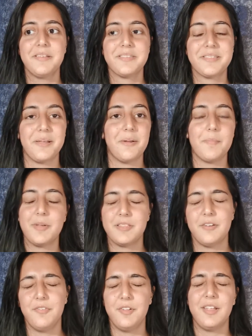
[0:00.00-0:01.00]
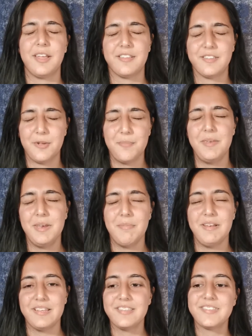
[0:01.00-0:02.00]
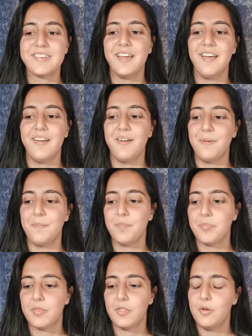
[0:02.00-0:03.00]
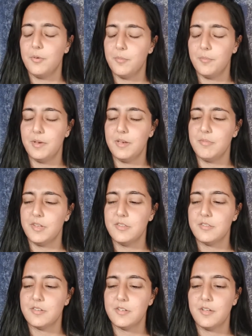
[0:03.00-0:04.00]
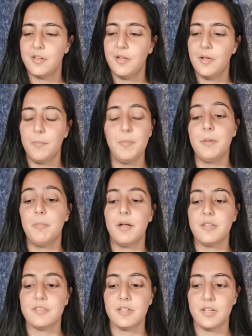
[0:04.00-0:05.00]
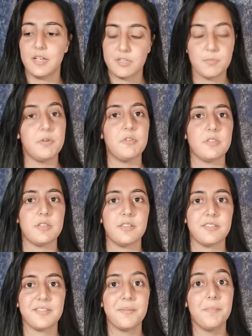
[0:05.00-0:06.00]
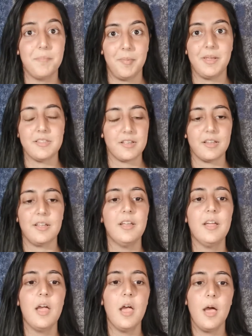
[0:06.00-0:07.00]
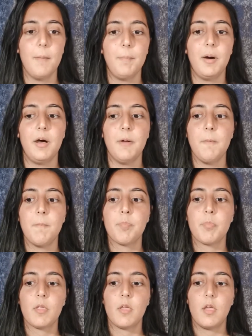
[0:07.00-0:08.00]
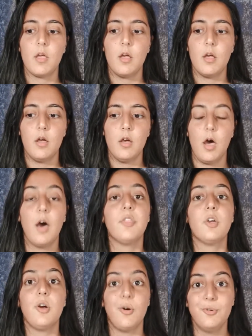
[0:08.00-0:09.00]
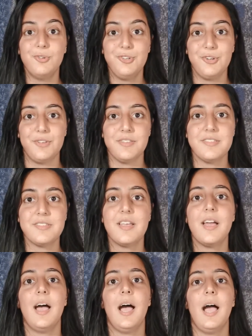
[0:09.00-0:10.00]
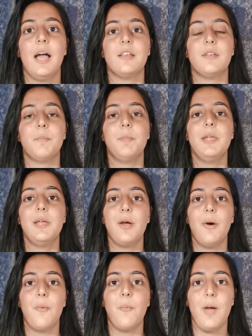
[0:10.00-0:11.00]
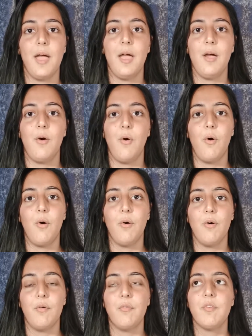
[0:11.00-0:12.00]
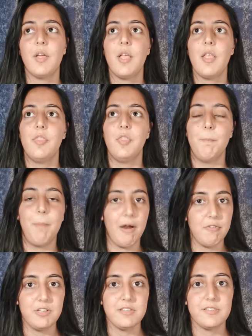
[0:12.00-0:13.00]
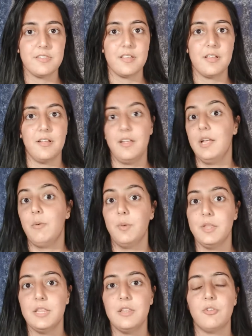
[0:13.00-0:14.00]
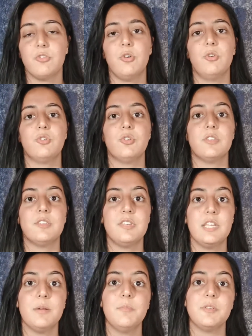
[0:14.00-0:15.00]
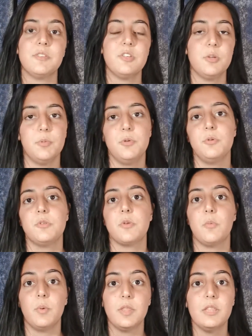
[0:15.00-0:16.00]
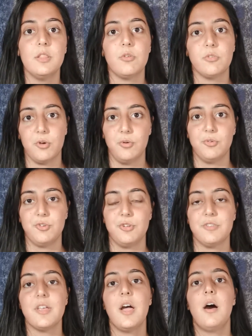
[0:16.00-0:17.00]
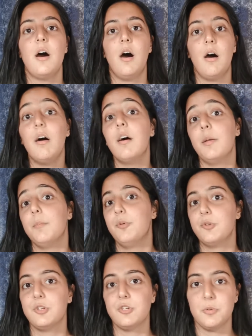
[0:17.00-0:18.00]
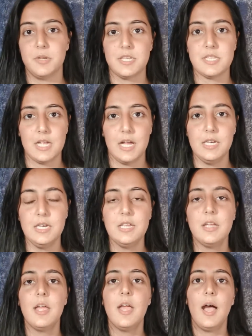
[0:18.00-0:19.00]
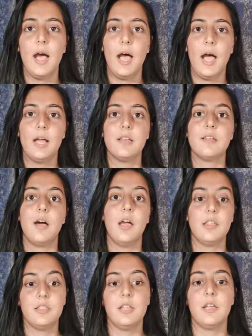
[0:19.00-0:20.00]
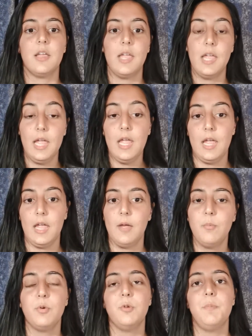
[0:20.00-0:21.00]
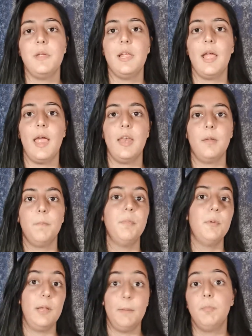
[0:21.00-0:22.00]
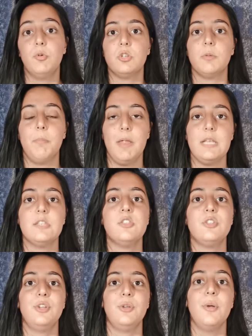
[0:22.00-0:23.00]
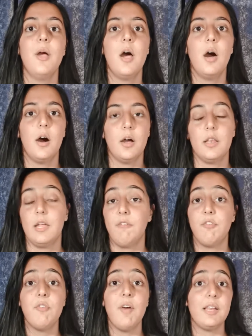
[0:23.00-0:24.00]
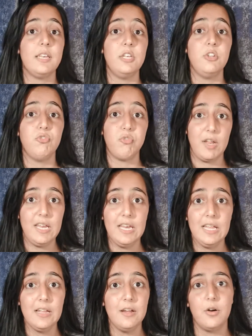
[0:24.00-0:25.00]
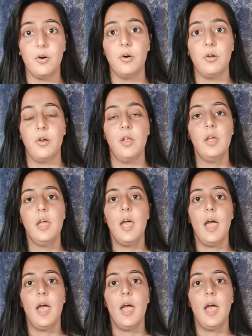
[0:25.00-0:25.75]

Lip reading: So, because I feel like it's so minimalist, not minimalist, minimizing experiences, basically. But other cultures, and being aware of the barriers within those cultures, stigmas, taboos within those cultures, are important to understand. And I think here would be an important place to highlight, if you've had any training on